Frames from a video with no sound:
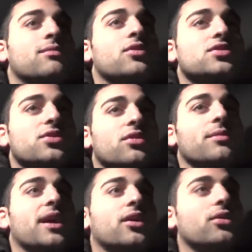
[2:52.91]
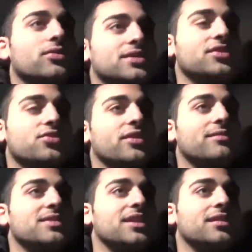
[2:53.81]
pursuing my goals and
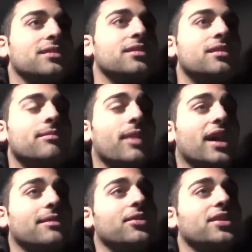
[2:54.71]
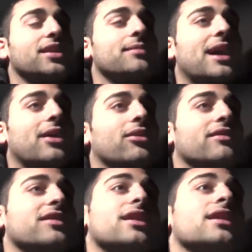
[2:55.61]
dreams in bodybuilding and
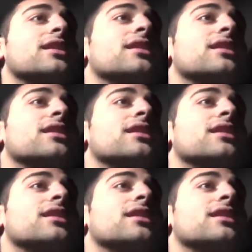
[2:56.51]
powerlifting.